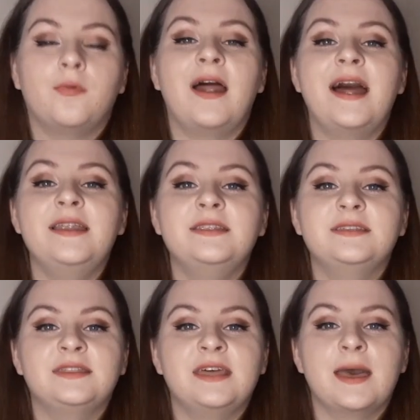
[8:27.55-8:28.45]

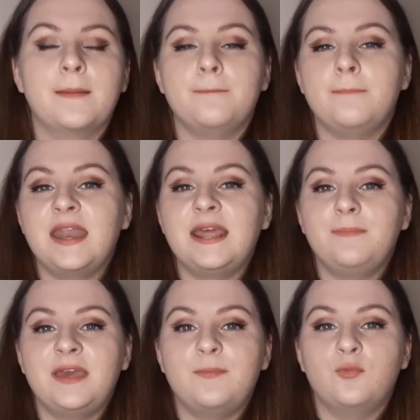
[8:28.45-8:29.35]
brand that many
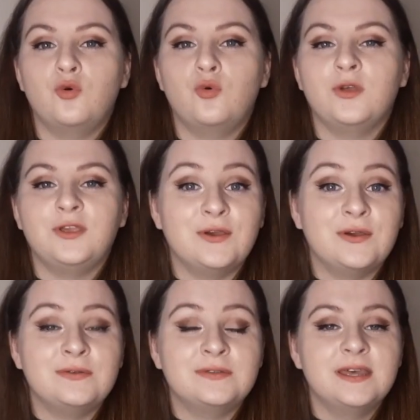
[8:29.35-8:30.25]
people
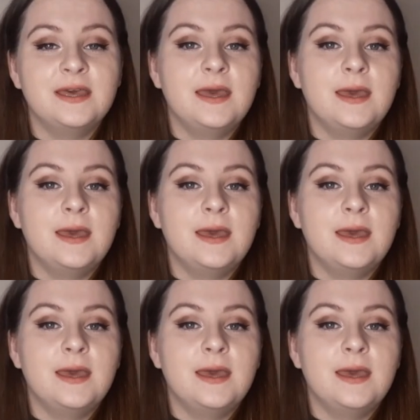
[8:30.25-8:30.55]
use,